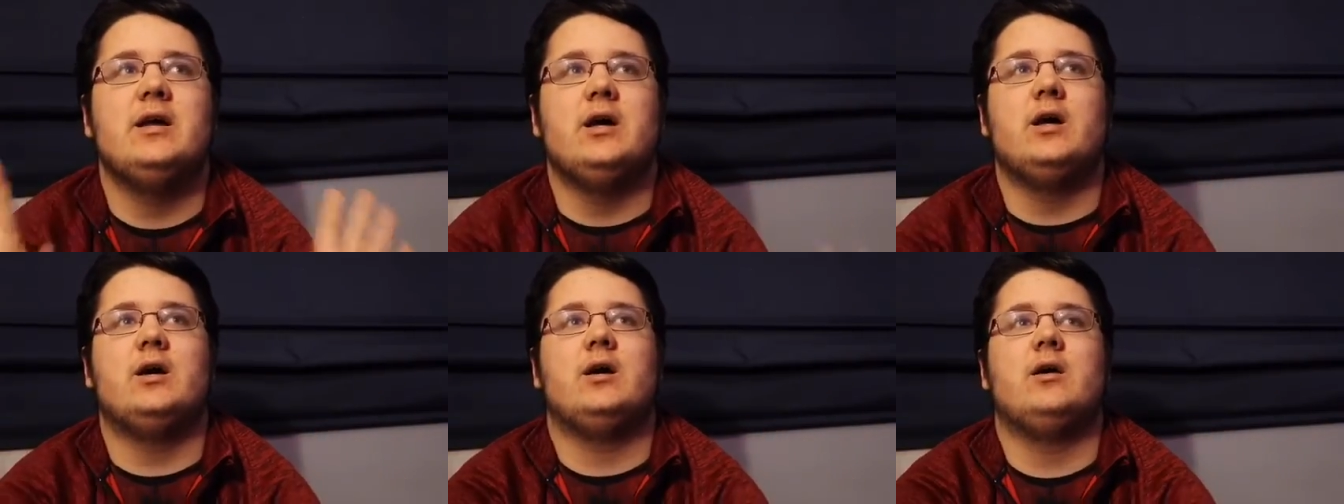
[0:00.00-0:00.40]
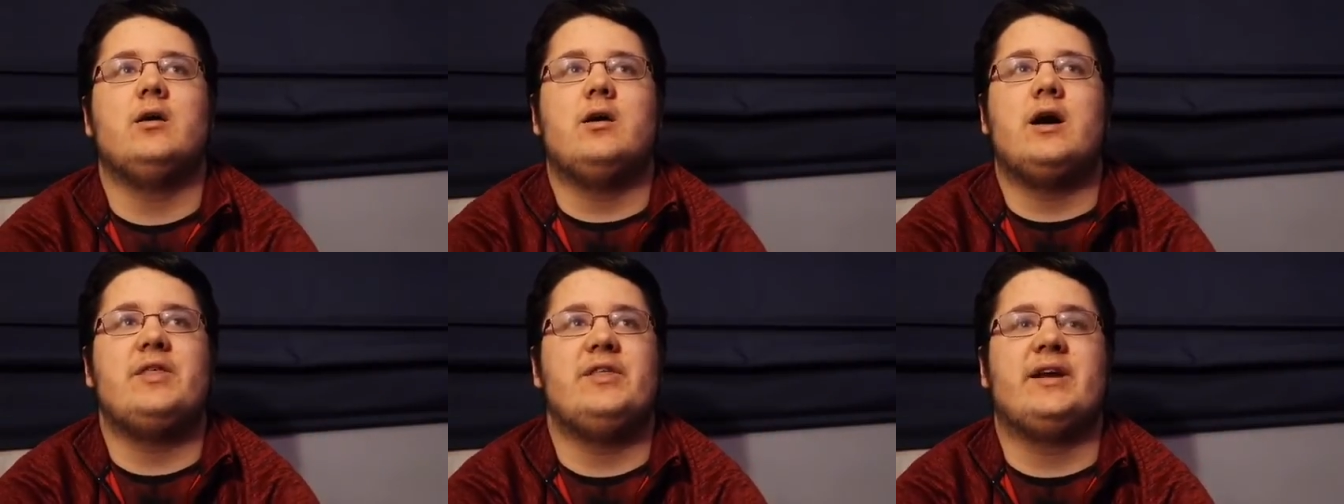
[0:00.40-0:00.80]

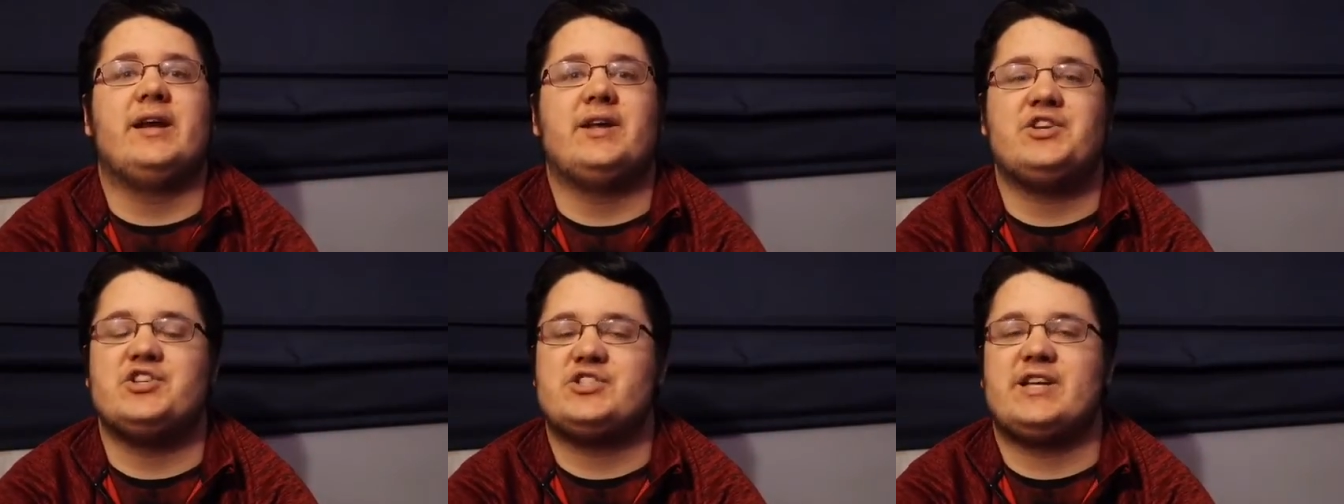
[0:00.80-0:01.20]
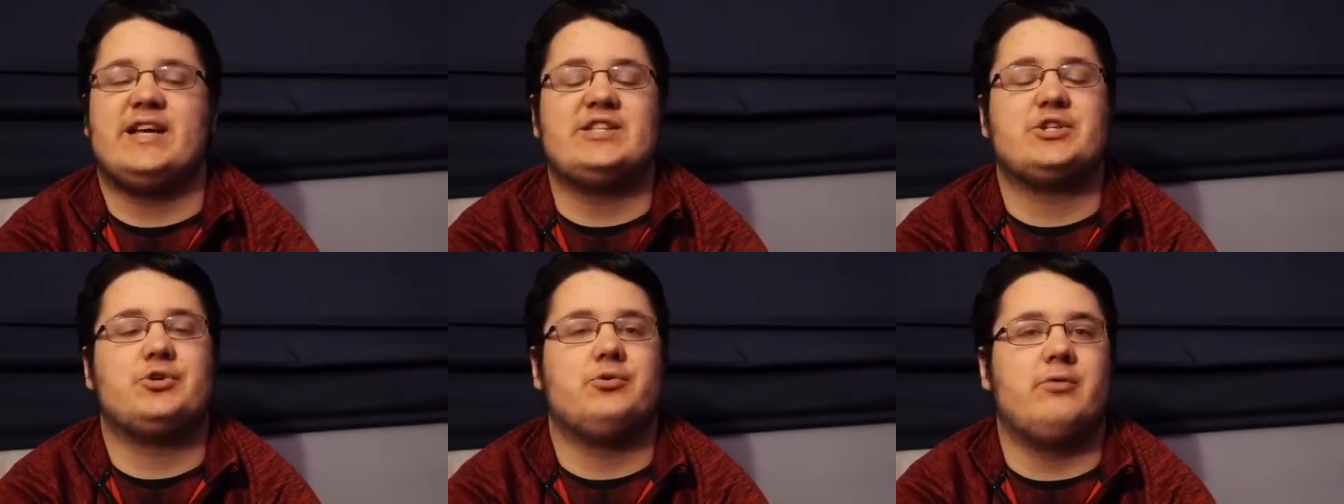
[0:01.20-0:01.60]
Oh, I think it just
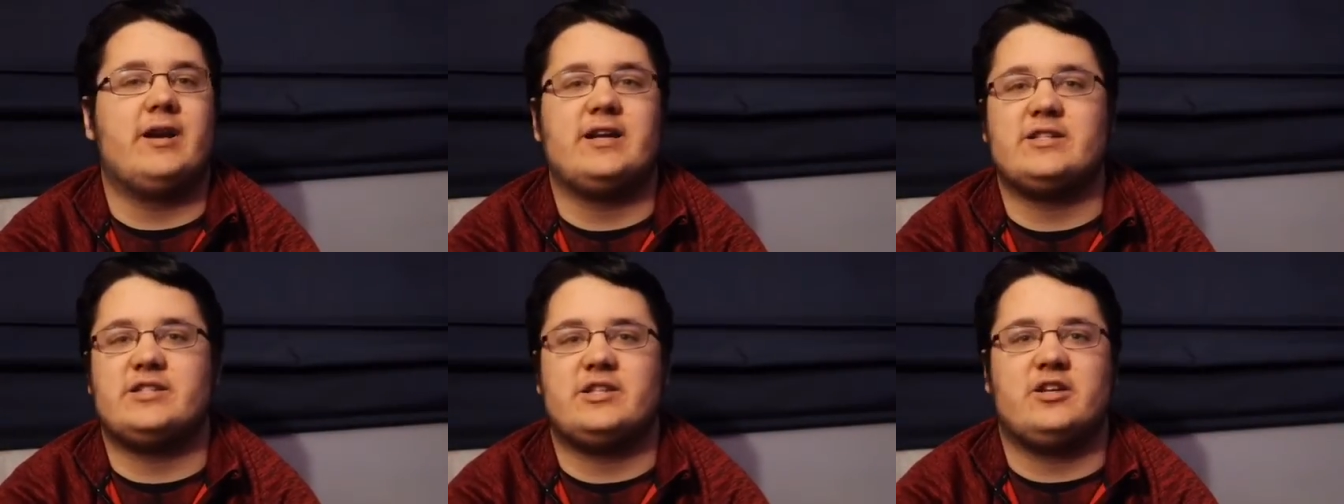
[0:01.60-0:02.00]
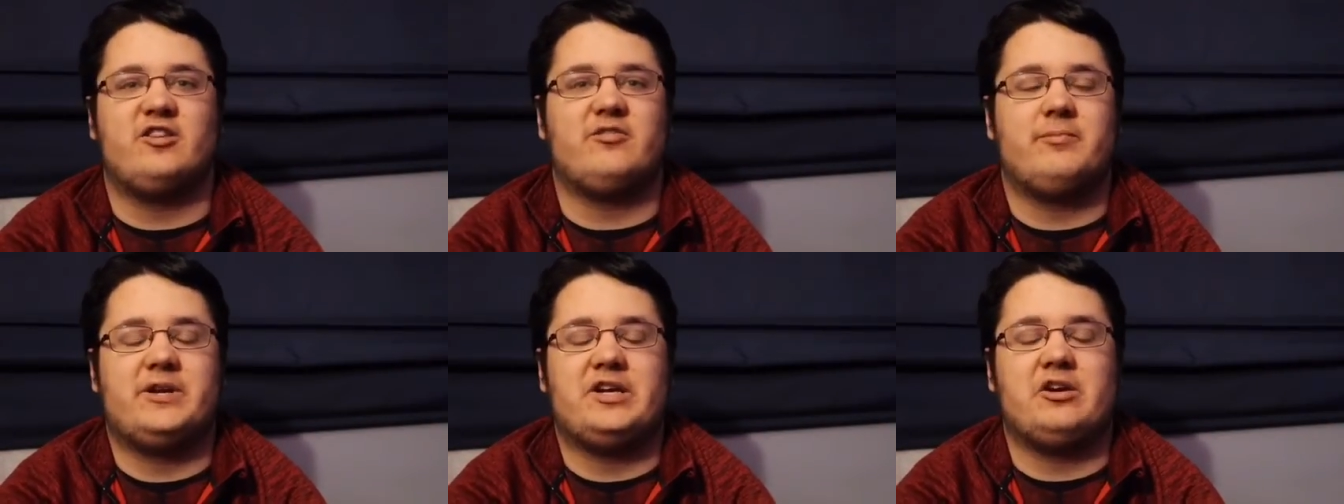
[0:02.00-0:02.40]
gets crazier
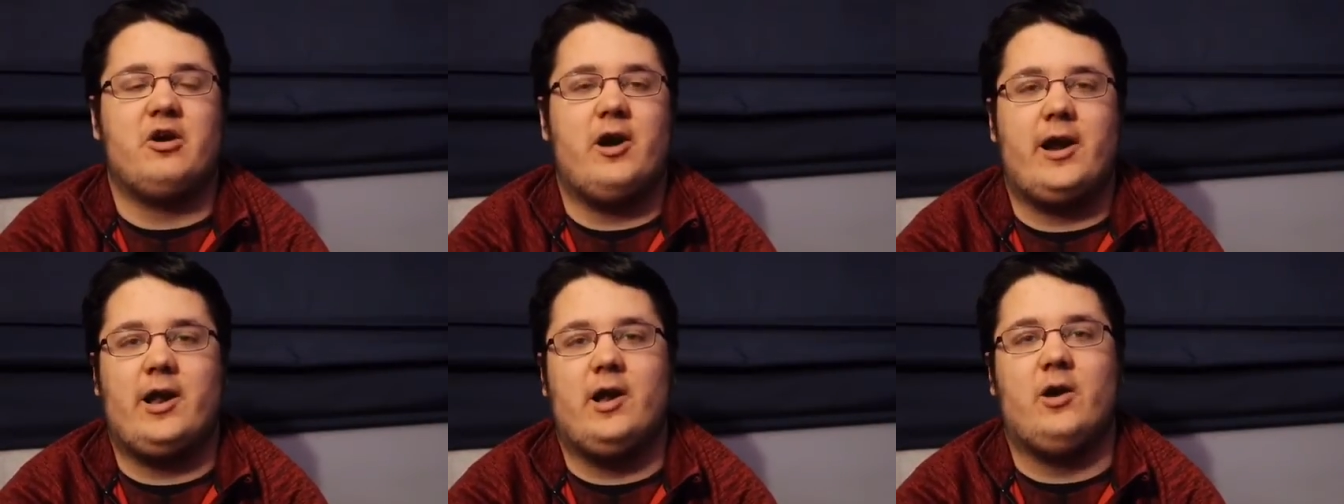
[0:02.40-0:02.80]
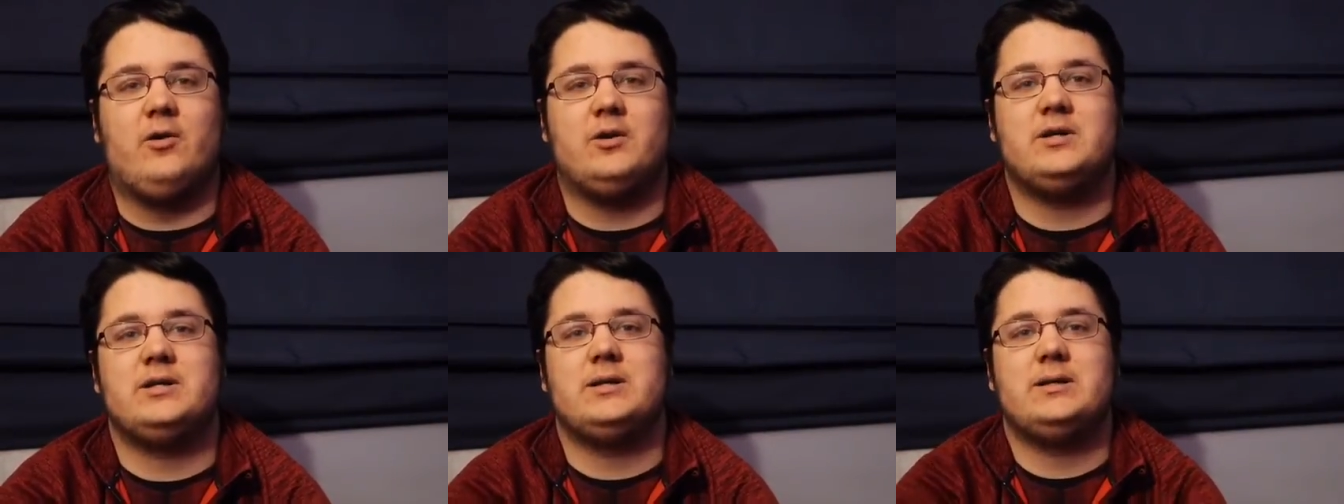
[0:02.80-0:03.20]
from here on
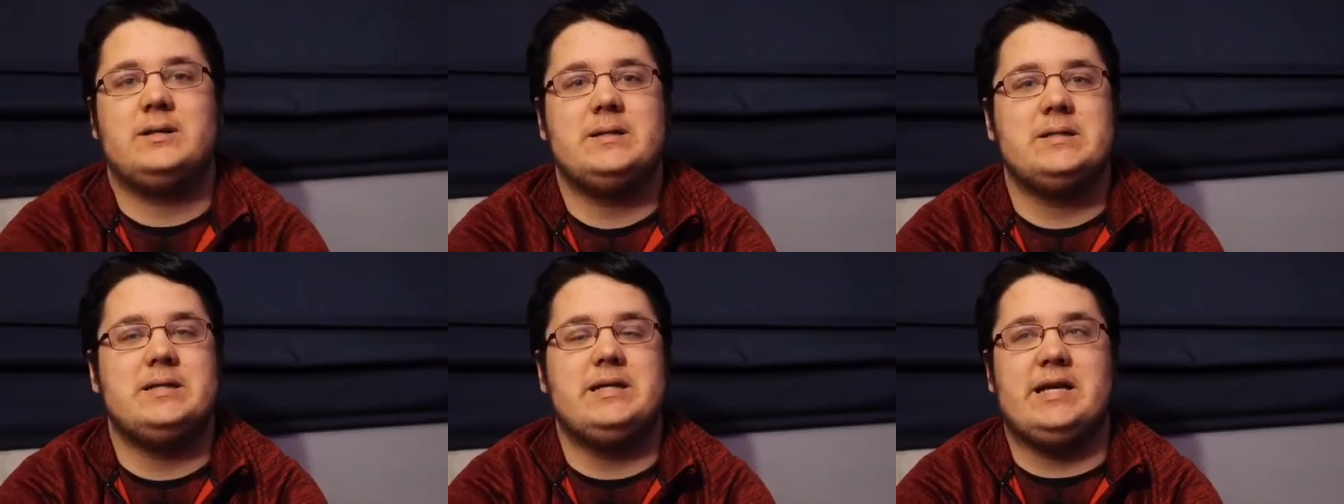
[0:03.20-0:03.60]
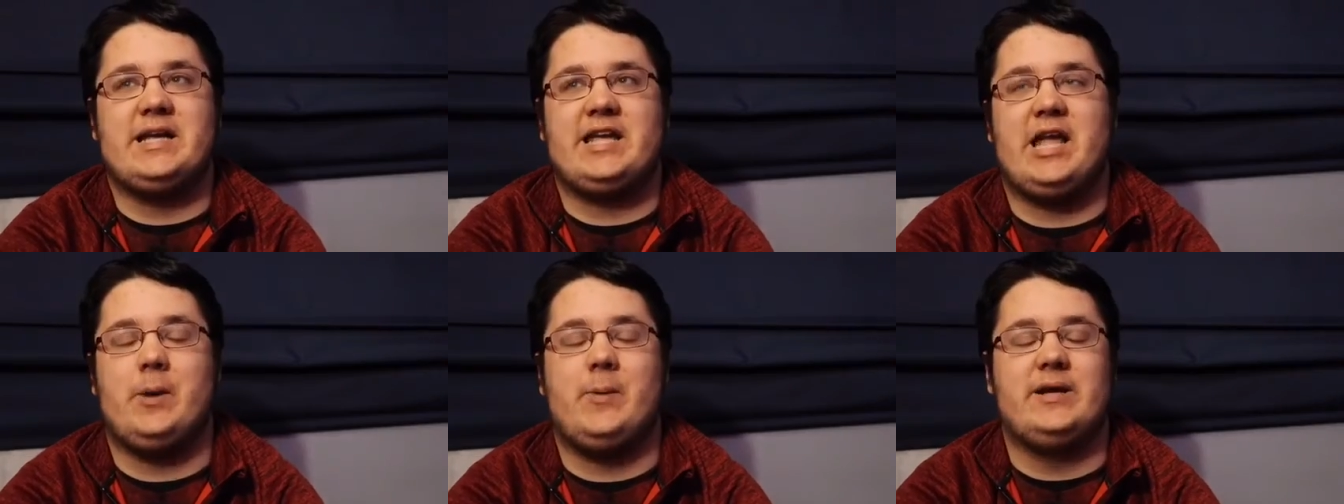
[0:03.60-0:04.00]
out and I
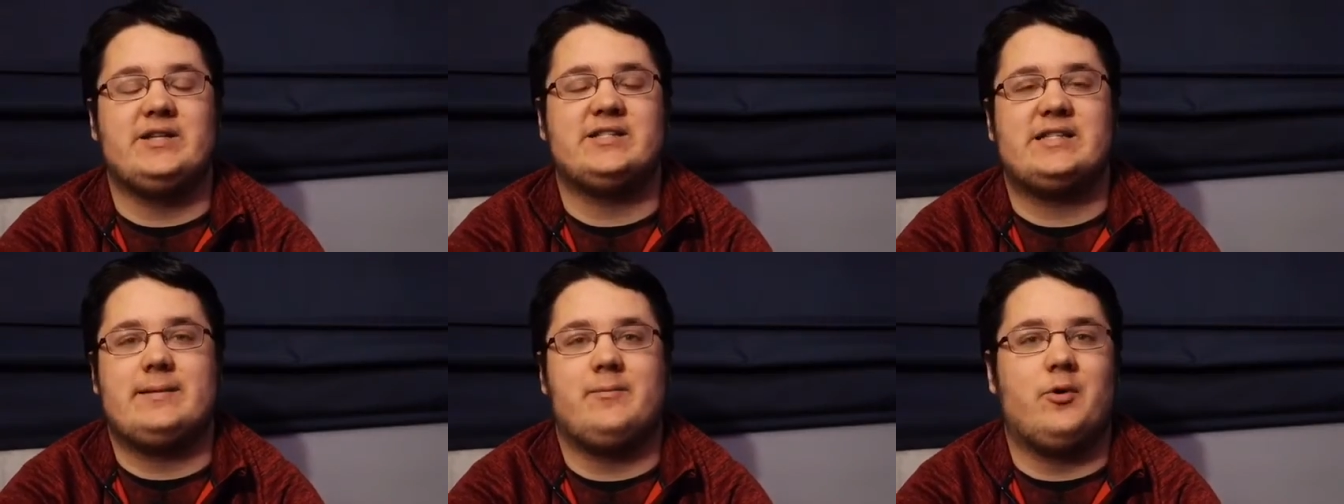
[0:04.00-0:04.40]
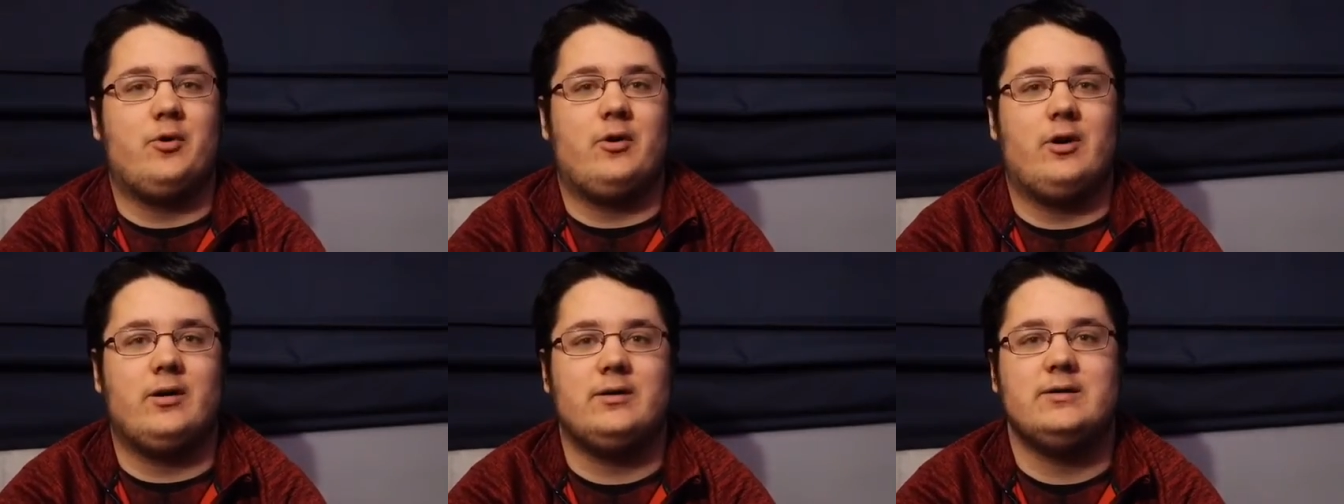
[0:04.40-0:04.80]
can't wait to see
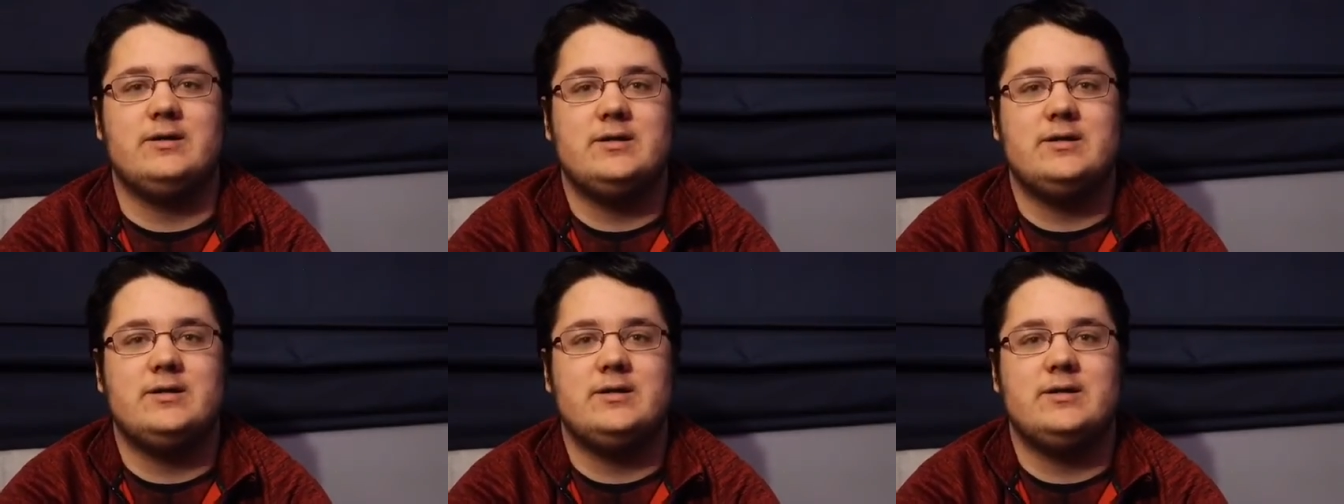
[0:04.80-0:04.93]
more.